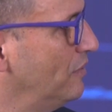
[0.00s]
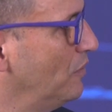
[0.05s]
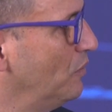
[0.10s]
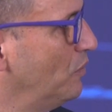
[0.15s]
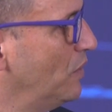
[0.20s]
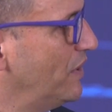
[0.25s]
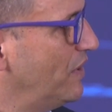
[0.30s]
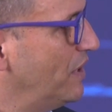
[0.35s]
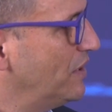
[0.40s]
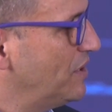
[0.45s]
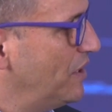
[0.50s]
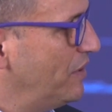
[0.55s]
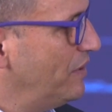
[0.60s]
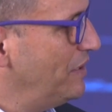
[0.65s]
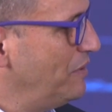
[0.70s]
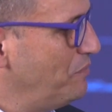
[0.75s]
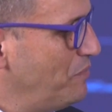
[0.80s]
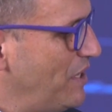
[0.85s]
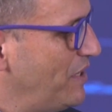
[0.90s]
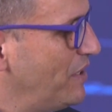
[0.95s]
with the
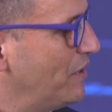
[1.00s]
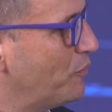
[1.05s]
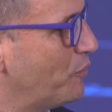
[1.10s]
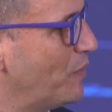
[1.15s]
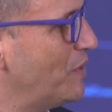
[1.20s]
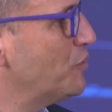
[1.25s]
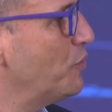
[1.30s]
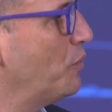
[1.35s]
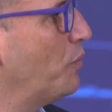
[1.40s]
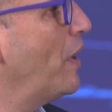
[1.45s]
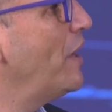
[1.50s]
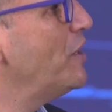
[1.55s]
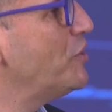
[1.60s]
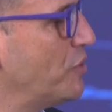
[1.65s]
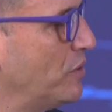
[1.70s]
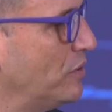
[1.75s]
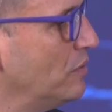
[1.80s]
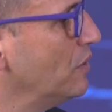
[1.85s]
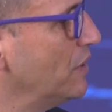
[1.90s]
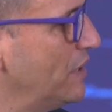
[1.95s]
immediate
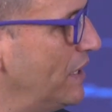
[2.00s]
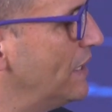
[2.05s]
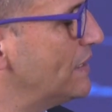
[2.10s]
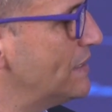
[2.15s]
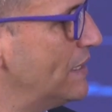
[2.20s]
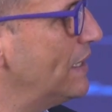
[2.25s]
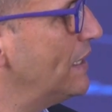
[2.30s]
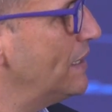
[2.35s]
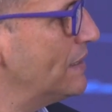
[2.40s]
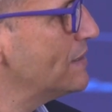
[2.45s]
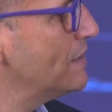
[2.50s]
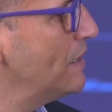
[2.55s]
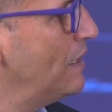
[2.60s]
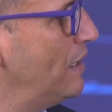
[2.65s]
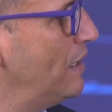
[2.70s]
restoration. Yes, it is.